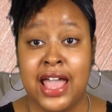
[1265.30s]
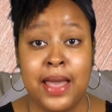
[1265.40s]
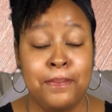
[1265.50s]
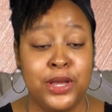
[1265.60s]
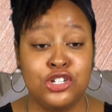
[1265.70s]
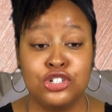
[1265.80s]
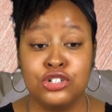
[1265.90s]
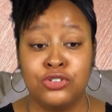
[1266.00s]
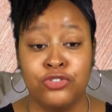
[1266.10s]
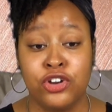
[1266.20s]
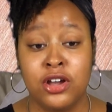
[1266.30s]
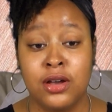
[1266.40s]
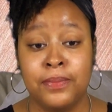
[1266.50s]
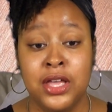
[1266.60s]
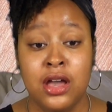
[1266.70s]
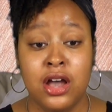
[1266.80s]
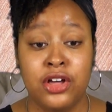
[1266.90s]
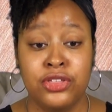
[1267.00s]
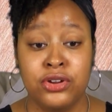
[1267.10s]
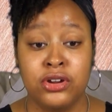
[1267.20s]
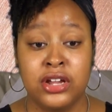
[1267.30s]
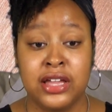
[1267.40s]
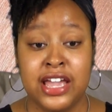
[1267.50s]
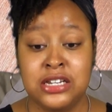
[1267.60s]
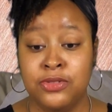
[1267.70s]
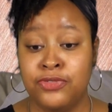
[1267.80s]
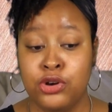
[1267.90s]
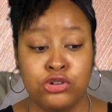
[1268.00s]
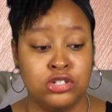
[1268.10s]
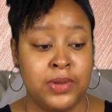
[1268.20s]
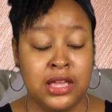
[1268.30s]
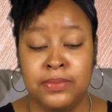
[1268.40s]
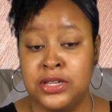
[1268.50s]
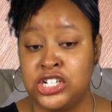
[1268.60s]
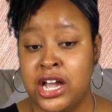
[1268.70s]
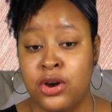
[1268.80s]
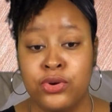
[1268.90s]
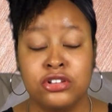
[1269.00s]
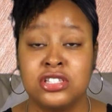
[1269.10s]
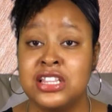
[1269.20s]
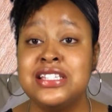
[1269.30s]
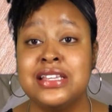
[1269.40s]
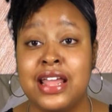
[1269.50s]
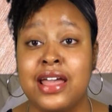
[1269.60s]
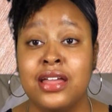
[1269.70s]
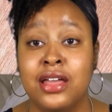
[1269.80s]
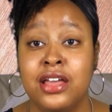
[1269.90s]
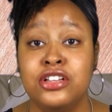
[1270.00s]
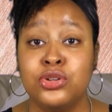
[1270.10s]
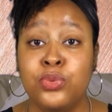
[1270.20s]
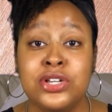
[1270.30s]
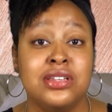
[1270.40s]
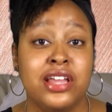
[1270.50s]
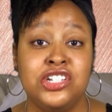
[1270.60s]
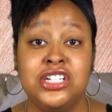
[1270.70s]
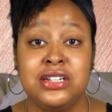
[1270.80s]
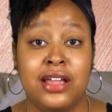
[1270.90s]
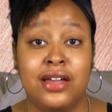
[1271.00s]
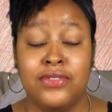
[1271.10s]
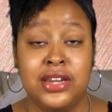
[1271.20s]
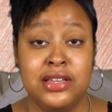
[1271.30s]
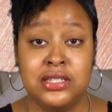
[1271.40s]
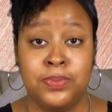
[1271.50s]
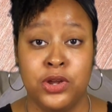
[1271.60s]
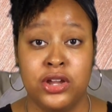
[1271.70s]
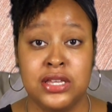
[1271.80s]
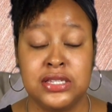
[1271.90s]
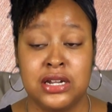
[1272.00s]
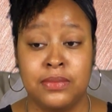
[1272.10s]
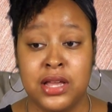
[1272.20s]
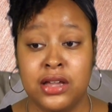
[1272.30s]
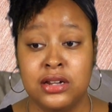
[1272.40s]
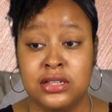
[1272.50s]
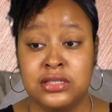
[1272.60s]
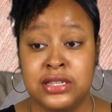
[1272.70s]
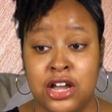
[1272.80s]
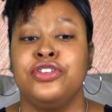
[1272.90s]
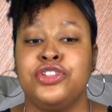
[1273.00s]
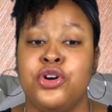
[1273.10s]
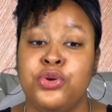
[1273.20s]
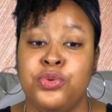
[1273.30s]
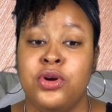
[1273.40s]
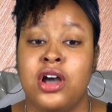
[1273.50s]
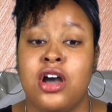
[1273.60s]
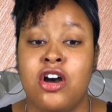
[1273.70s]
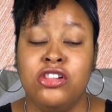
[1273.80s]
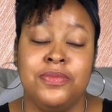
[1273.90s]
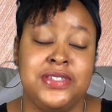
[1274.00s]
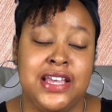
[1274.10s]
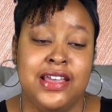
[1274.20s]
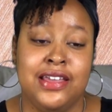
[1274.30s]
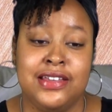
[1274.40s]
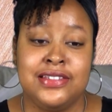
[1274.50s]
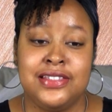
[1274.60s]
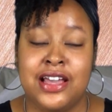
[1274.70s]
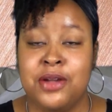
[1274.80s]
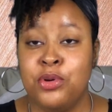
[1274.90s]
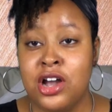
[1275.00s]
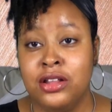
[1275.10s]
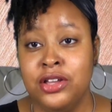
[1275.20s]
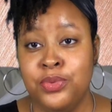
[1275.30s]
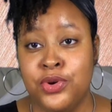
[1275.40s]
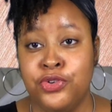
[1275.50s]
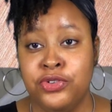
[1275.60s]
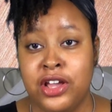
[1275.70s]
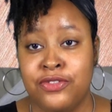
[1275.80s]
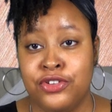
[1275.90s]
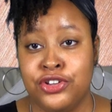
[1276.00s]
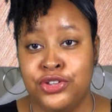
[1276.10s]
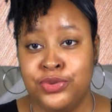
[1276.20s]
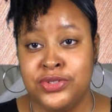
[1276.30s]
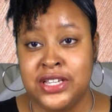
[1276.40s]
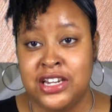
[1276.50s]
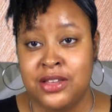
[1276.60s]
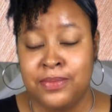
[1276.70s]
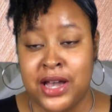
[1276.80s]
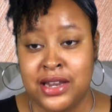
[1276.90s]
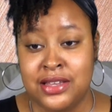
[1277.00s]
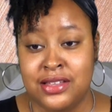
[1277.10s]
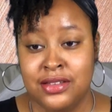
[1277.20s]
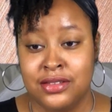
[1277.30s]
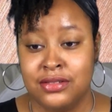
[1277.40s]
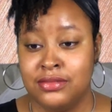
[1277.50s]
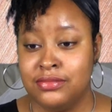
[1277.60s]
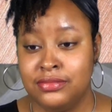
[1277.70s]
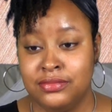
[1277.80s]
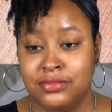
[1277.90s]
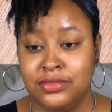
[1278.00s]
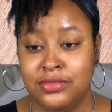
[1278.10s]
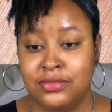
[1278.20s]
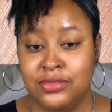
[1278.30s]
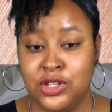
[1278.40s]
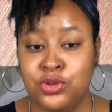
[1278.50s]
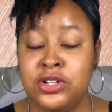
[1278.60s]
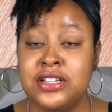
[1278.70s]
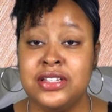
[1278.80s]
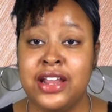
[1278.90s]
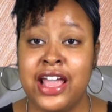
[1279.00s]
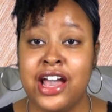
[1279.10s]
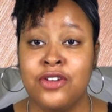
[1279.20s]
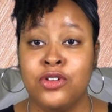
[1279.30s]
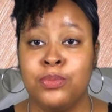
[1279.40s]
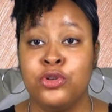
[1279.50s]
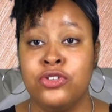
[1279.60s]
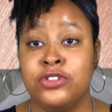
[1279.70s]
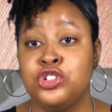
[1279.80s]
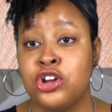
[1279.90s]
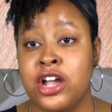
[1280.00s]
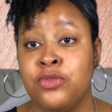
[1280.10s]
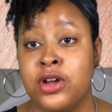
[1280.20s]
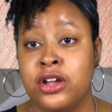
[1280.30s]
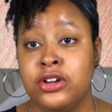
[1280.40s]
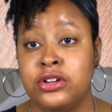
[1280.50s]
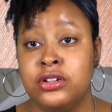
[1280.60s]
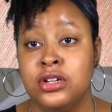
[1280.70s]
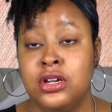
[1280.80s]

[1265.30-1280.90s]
had pictures from other engagement photos, baby showers, this and that. So it wasn't like she didn't have any experience, and I'm not gonna. So all I'm saying is that I probably won't ever use anybody who doesn't have a proven track record.